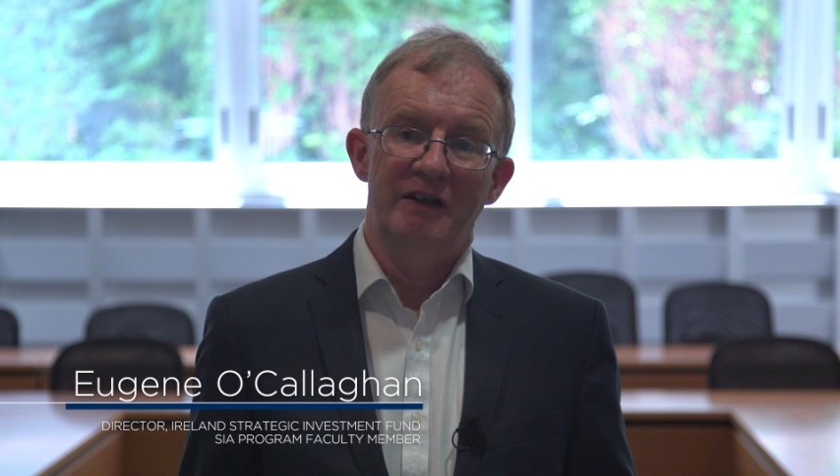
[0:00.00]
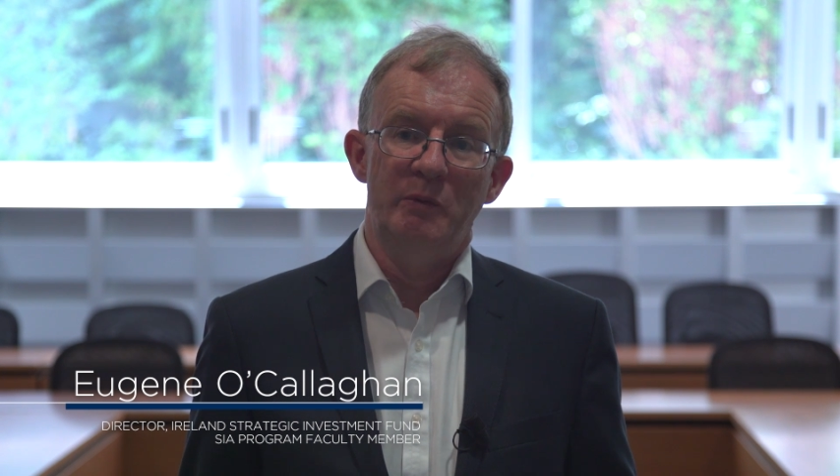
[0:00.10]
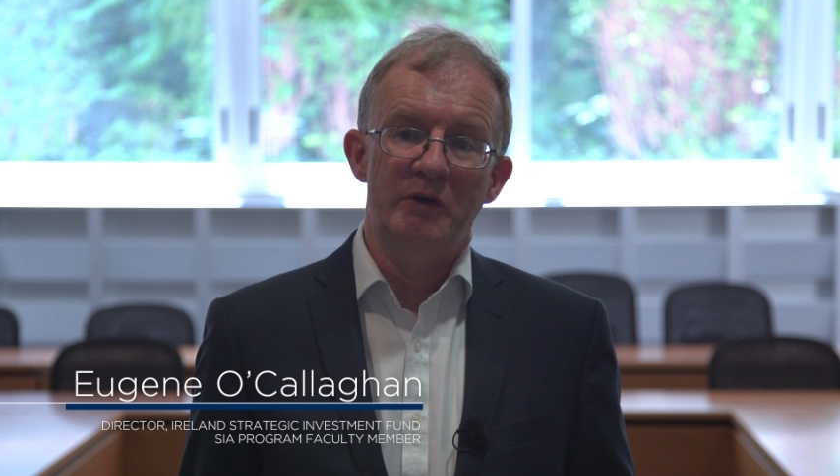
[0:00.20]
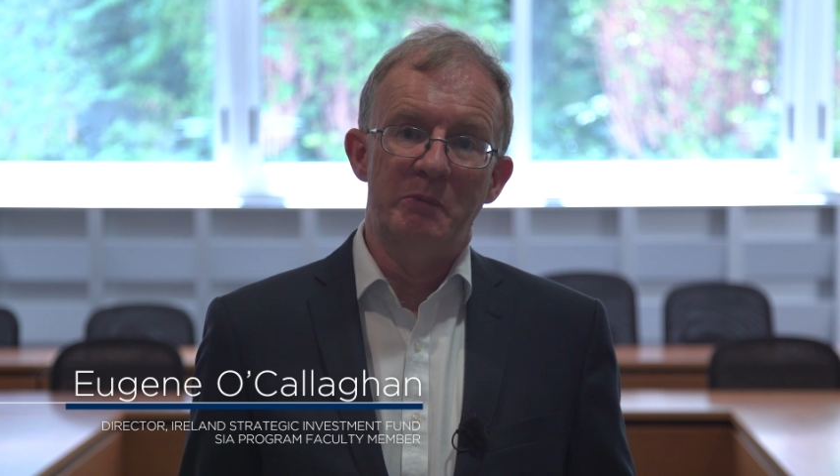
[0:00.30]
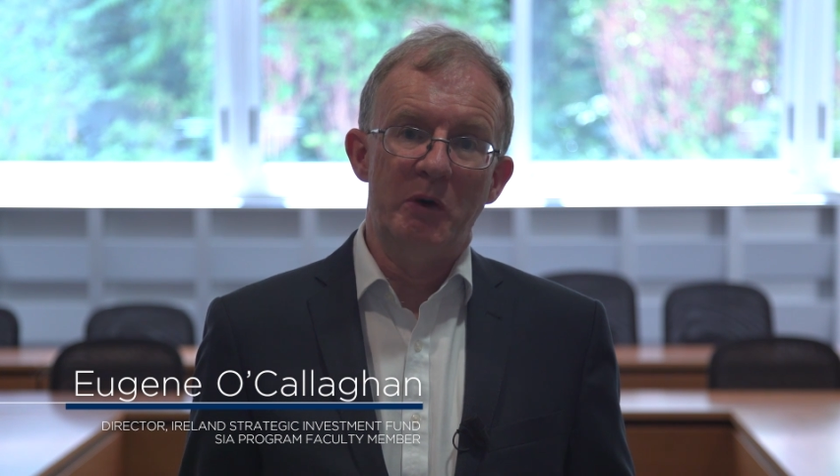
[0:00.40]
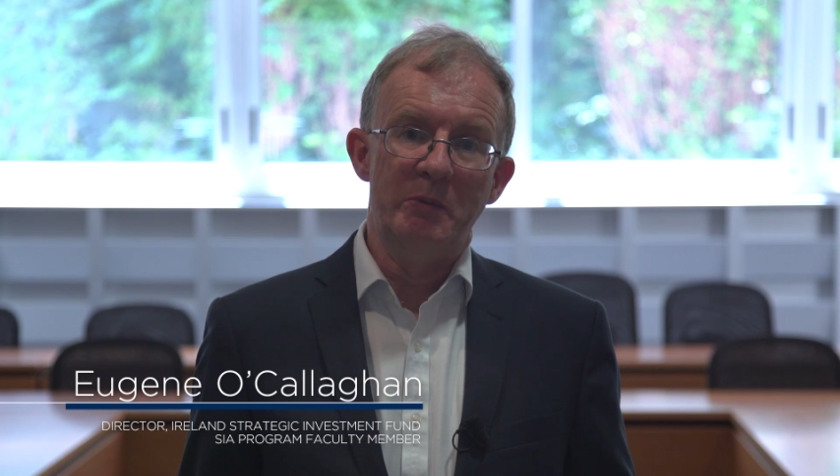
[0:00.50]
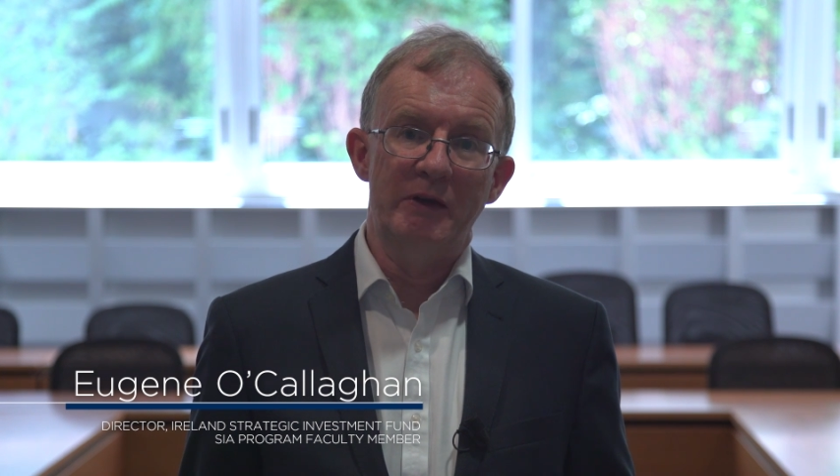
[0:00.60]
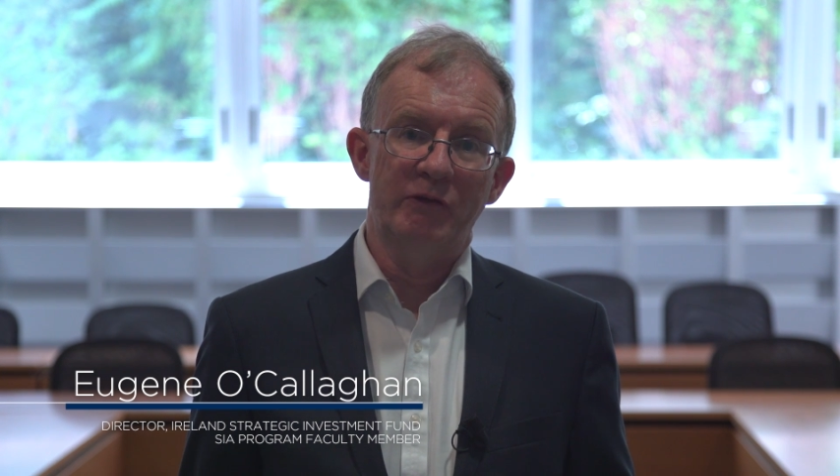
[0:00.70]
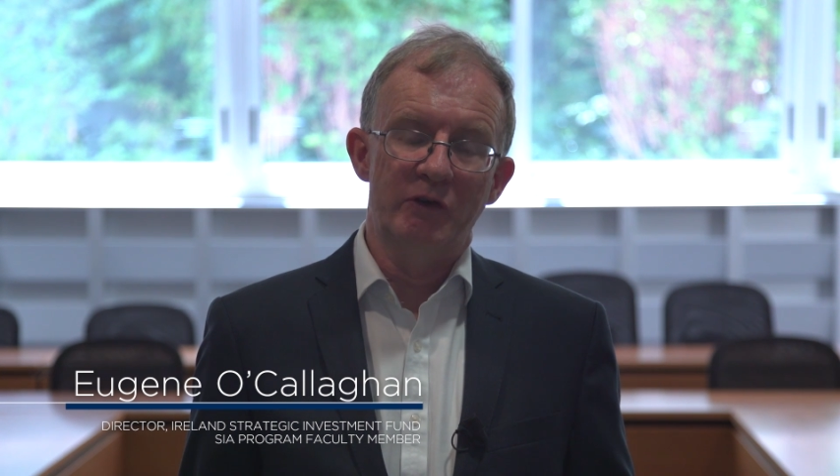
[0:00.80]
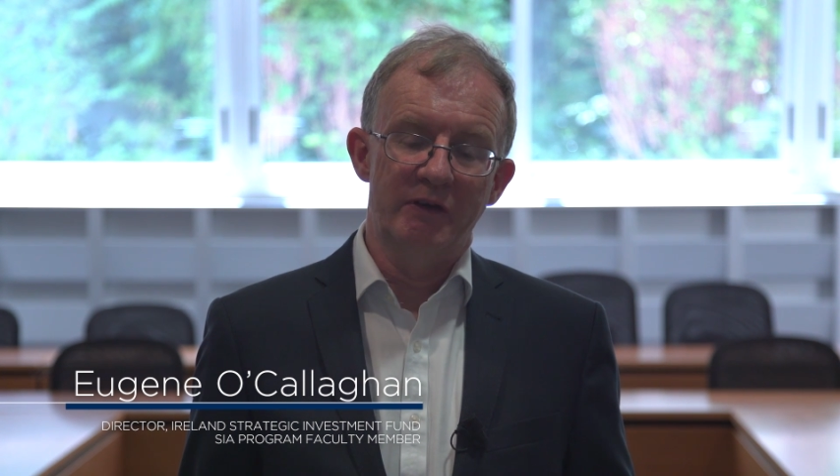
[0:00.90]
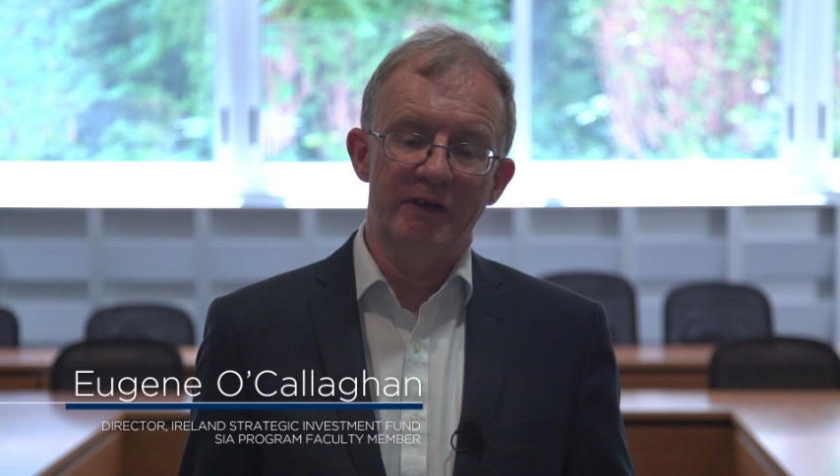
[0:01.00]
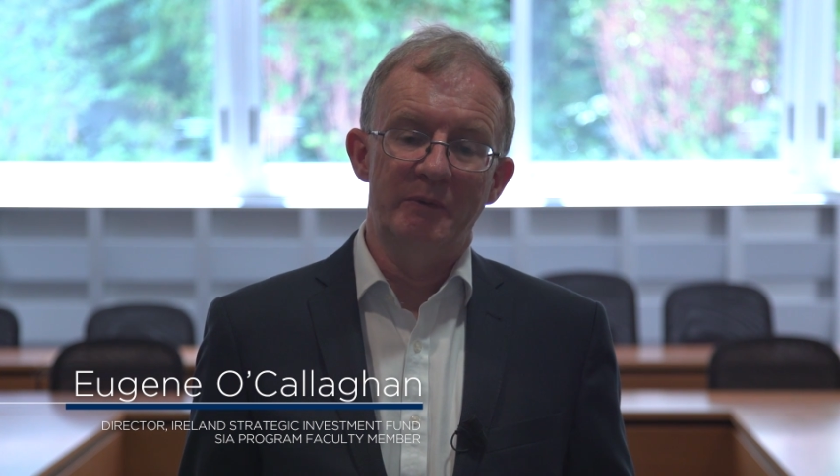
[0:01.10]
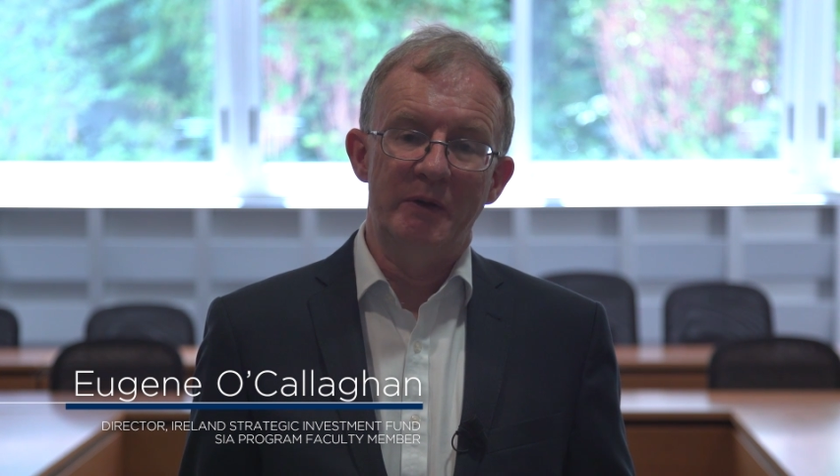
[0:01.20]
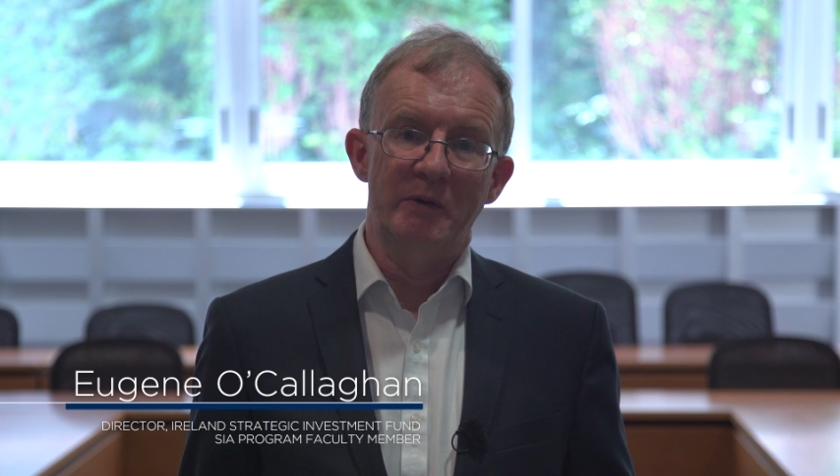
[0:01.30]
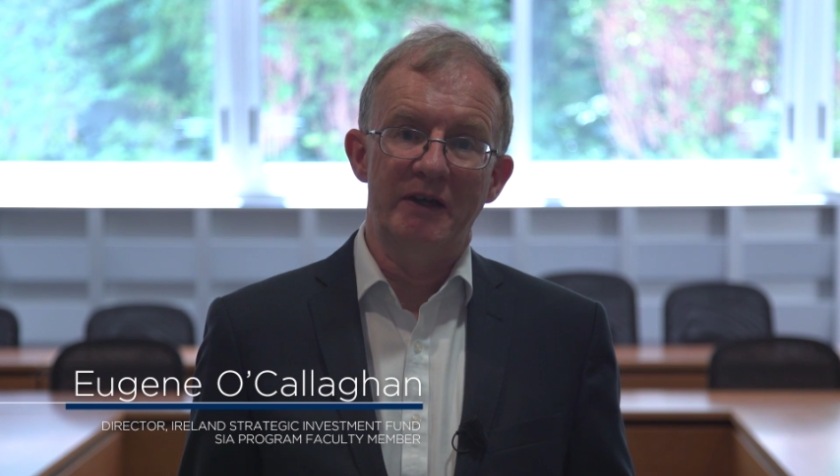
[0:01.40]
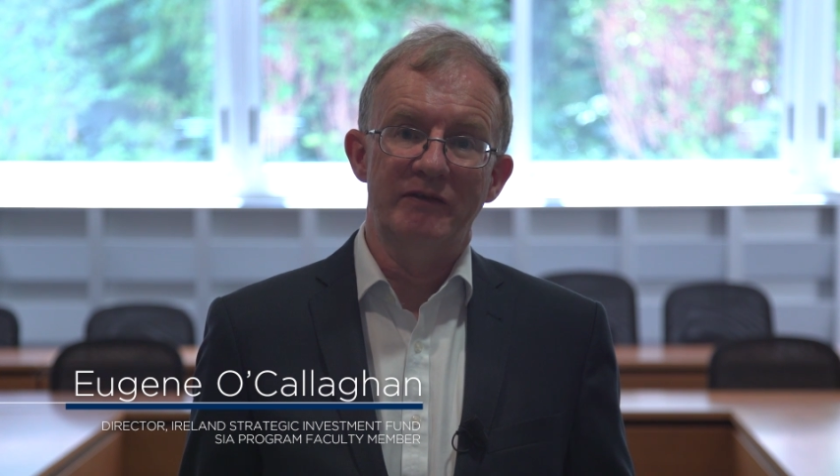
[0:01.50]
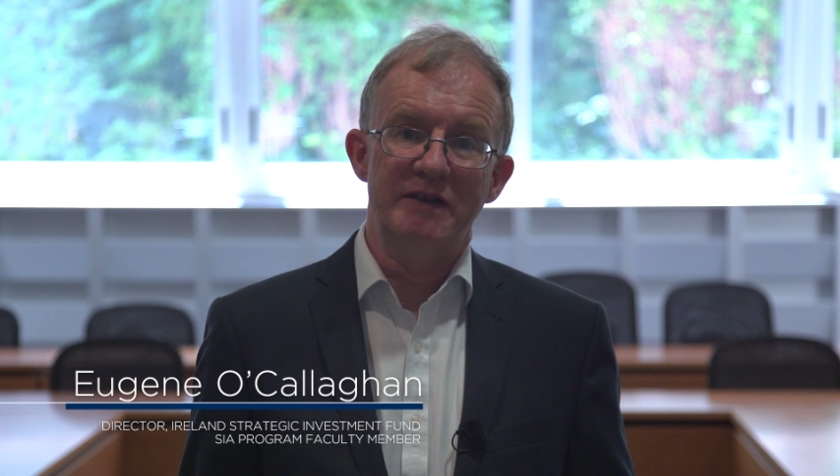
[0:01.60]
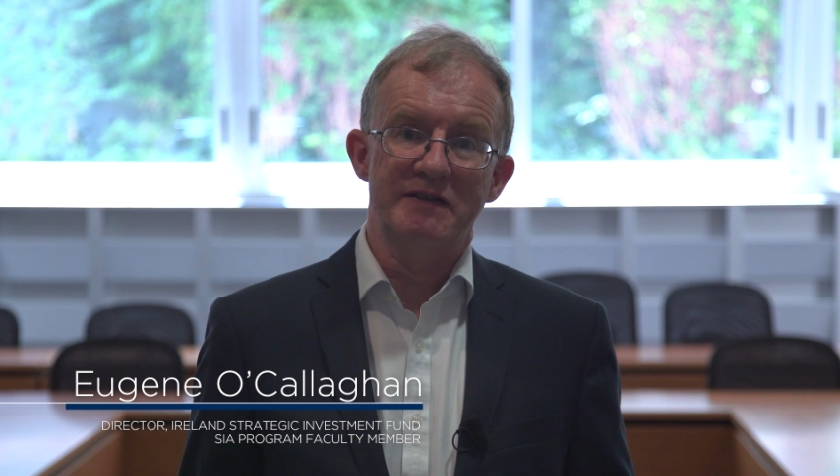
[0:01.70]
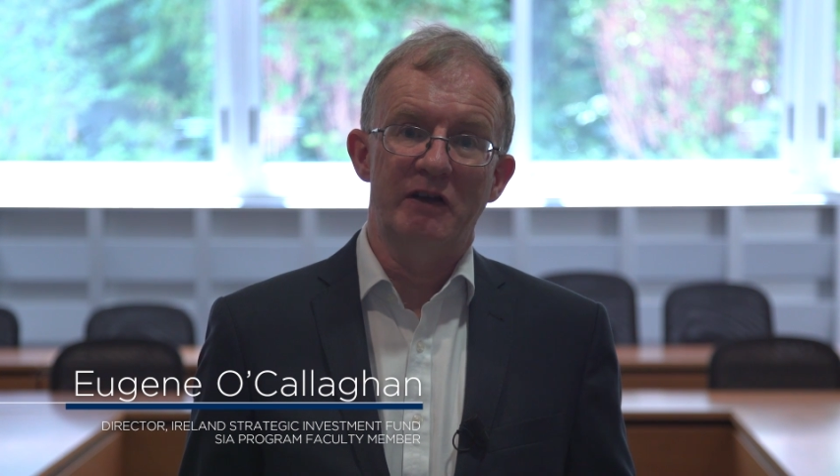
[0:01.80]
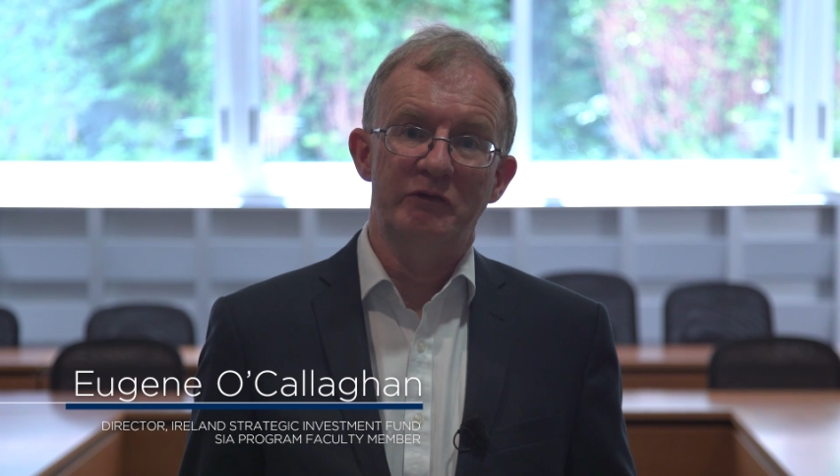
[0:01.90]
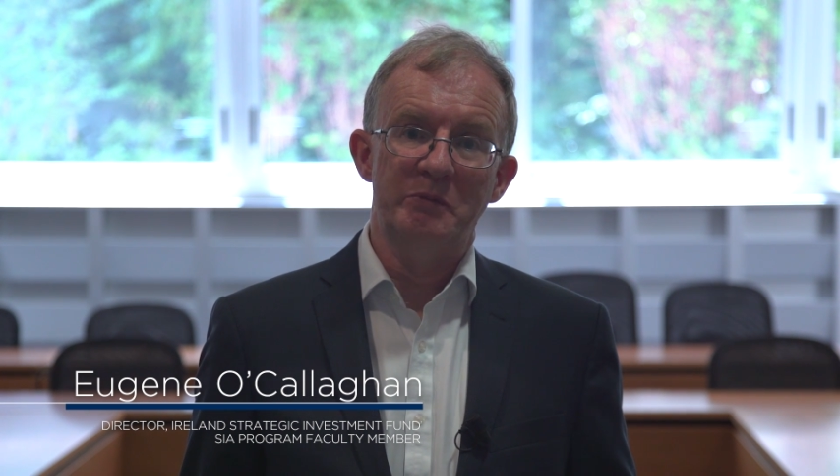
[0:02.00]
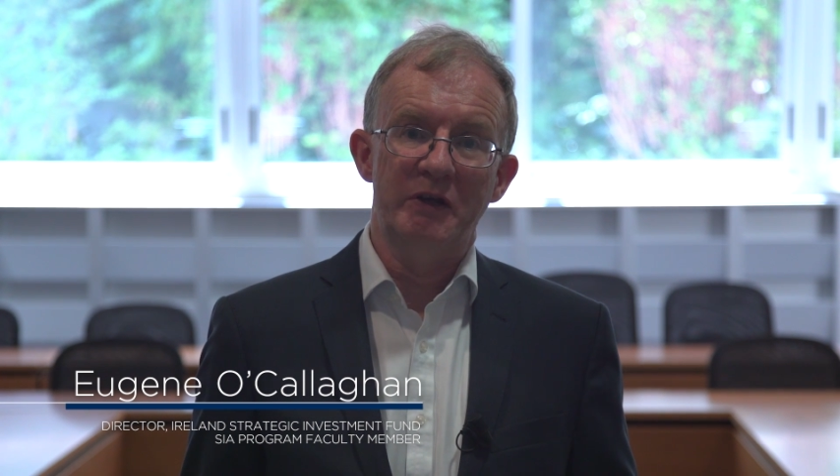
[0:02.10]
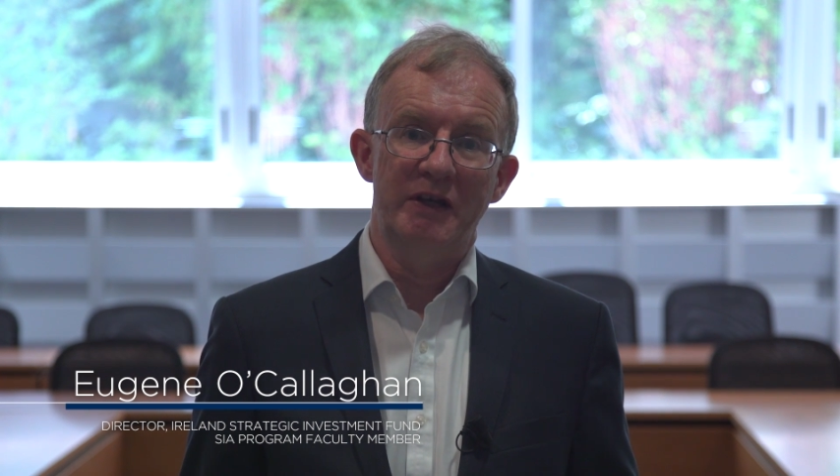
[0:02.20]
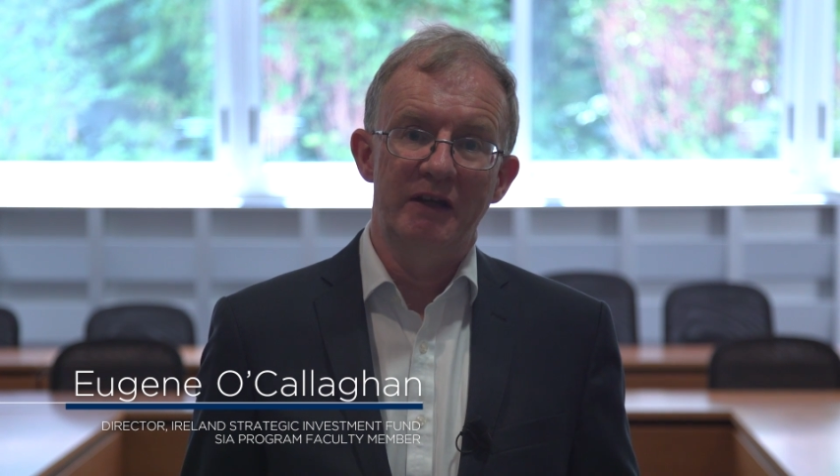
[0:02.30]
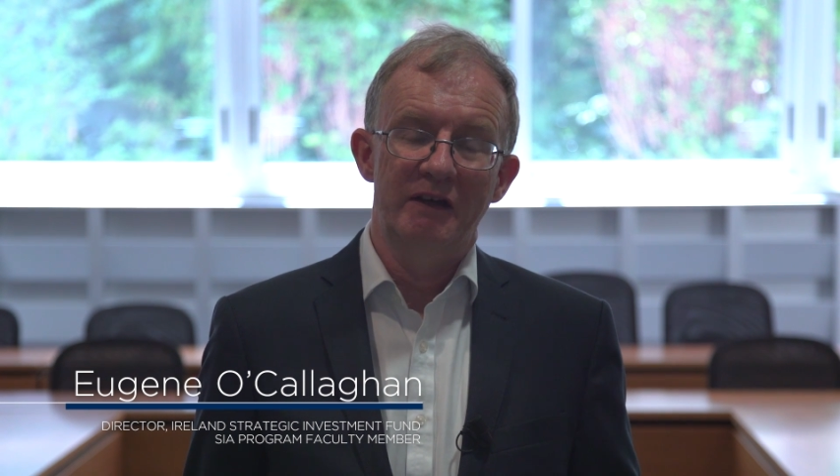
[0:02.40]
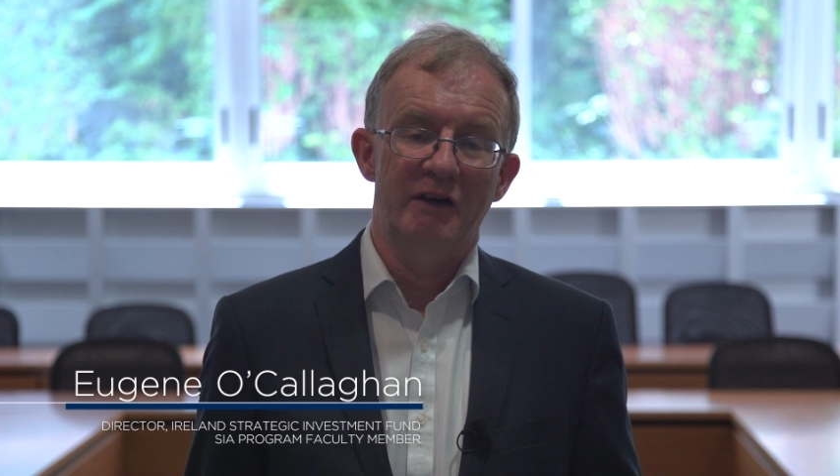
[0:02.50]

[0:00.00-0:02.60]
we're a public fund and we were giving soft money